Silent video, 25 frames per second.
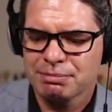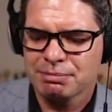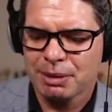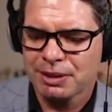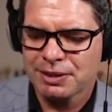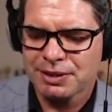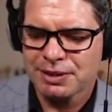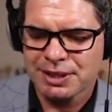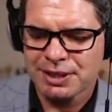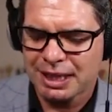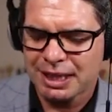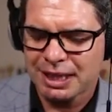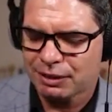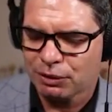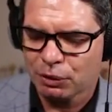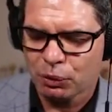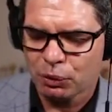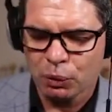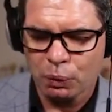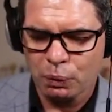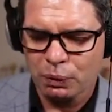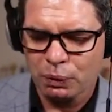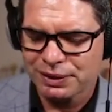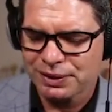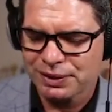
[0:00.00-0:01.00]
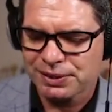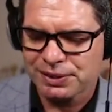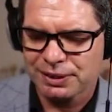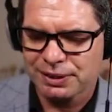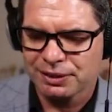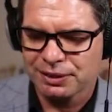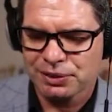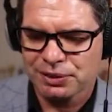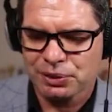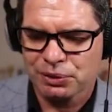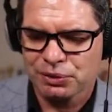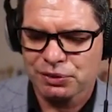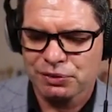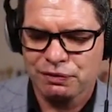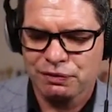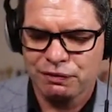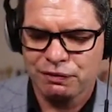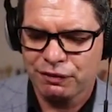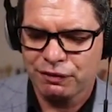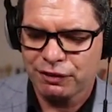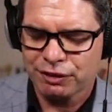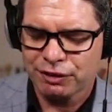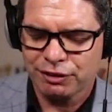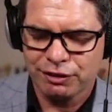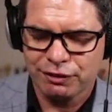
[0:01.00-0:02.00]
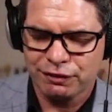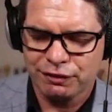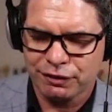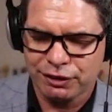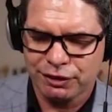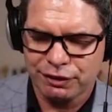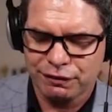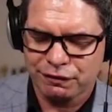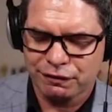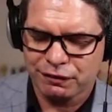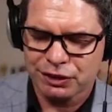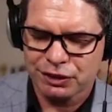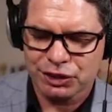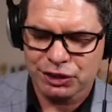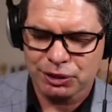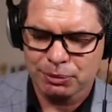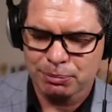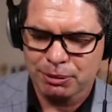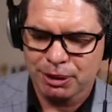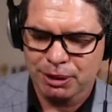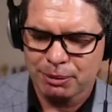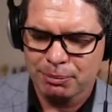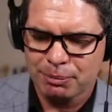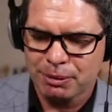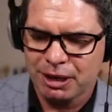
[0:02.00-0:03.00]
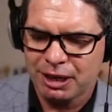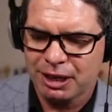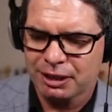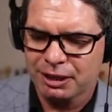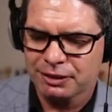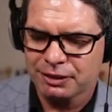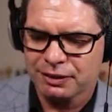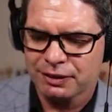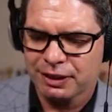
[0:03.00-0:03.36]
dad always said it, so it's very, very fresh in my mind,